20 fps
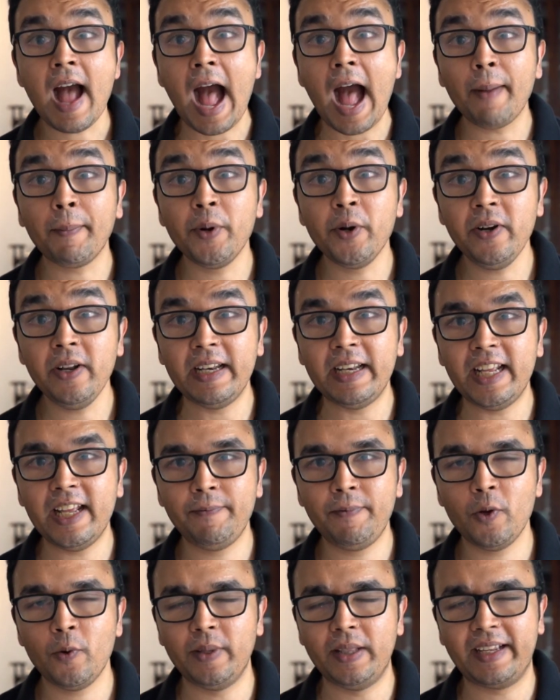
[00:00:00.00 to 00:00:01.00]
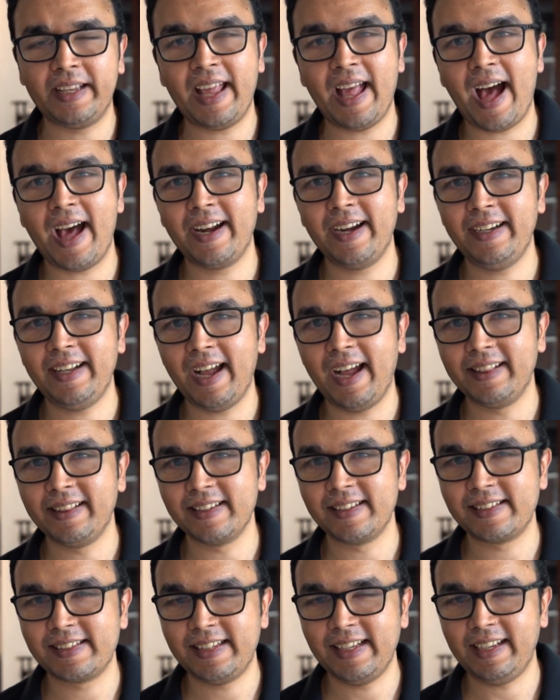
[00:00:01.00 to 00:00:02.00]
I'm going to leave you with the carrot and
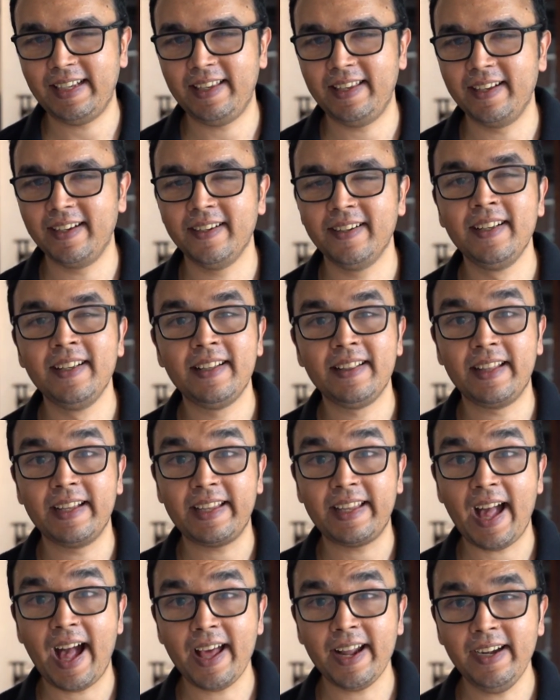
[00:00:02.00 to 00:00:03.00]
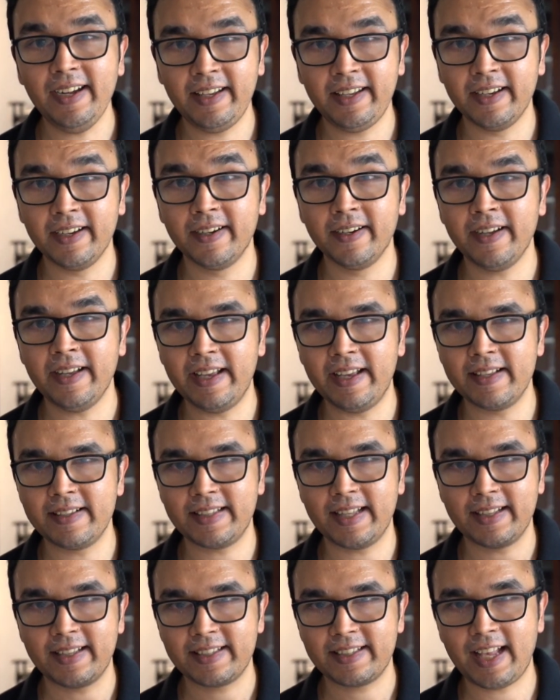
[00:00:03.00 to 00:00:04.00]
the stick here. The carrot here is
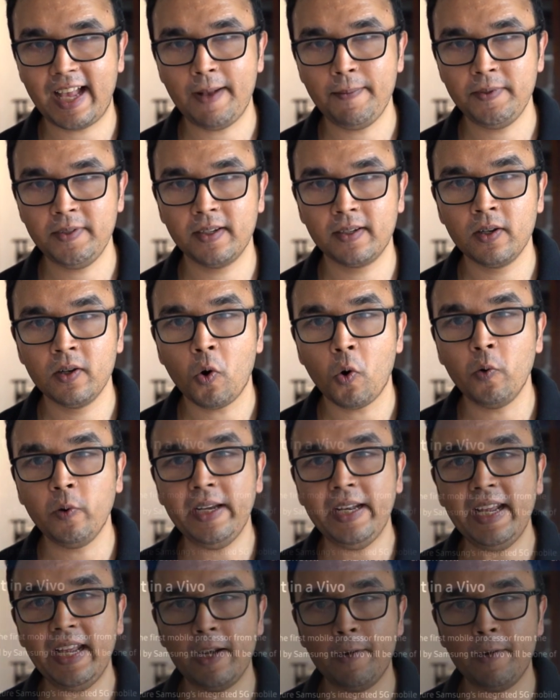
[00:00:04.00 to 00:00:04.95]
that Samsung only